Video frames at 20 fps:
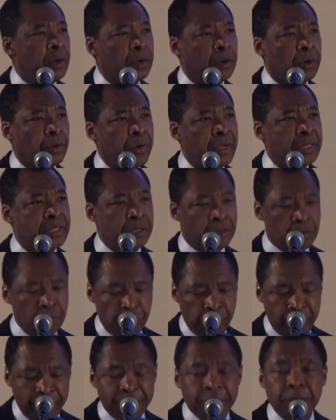critical
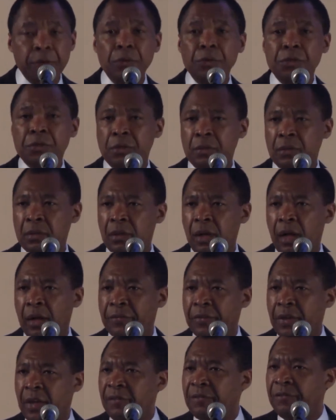refusal
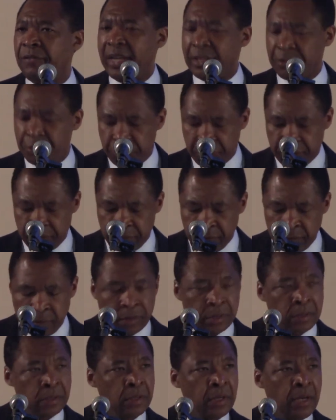of convention,
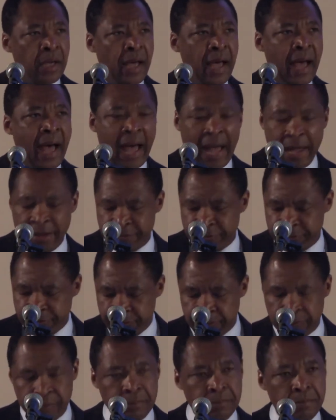
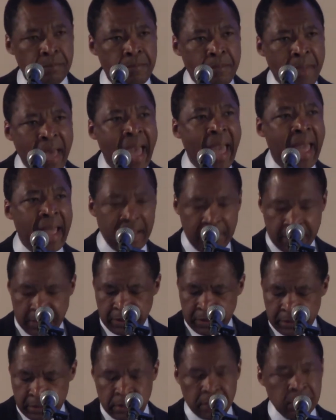have made
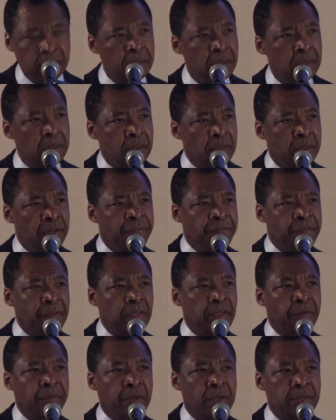the
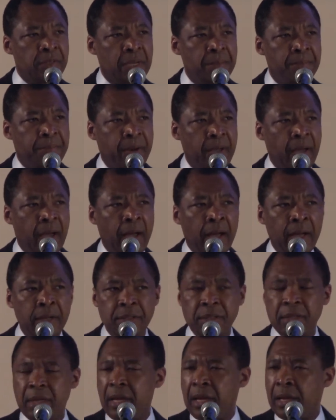field of contemporary
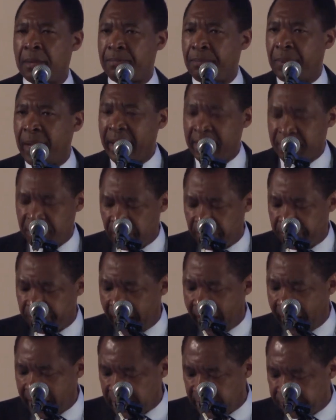art a place of
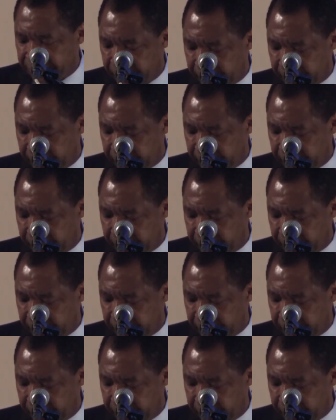active